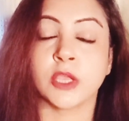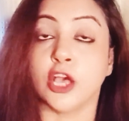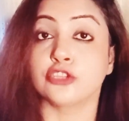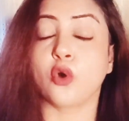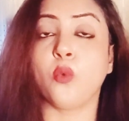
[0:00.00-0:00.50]

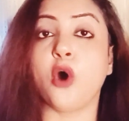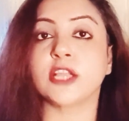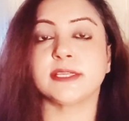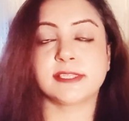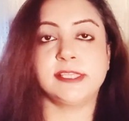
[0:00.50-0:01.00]
So
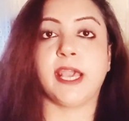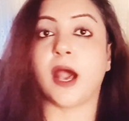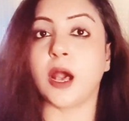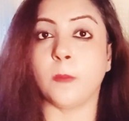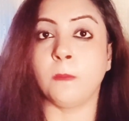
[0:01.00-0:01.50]
what is the
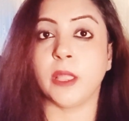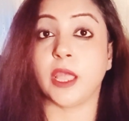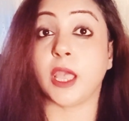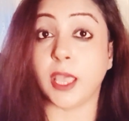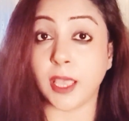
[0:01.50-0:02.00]
harm
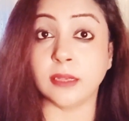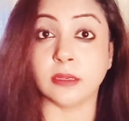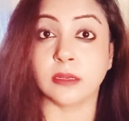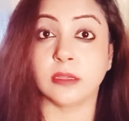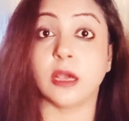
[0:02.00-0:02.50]

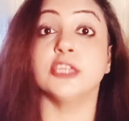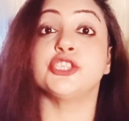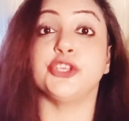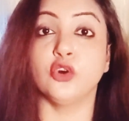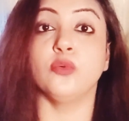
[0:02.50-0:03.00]
in
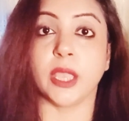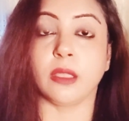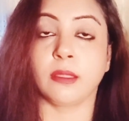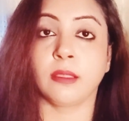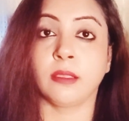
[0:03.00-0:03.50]
assuming